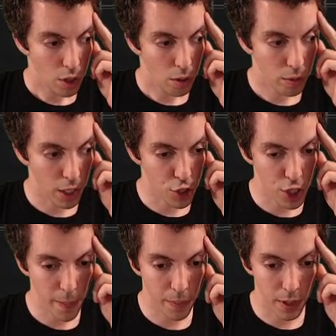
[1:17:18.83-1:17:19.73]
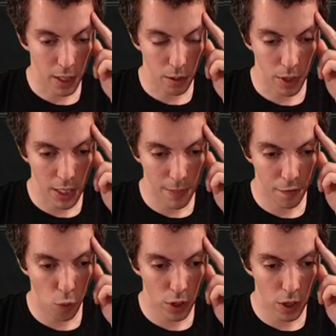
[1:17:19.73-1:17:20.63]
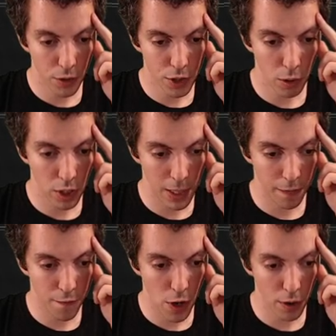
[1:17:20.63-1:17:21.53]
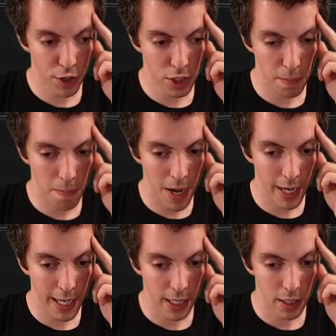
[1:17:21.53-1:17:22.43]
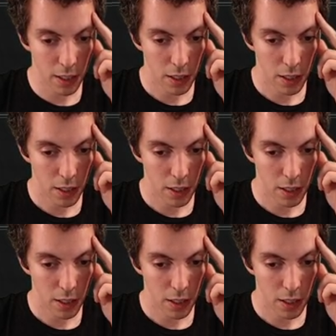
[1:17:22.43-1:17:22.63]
We gotta ship uh, we gotta keep four cards here. We're gonna keep Forest, Mine,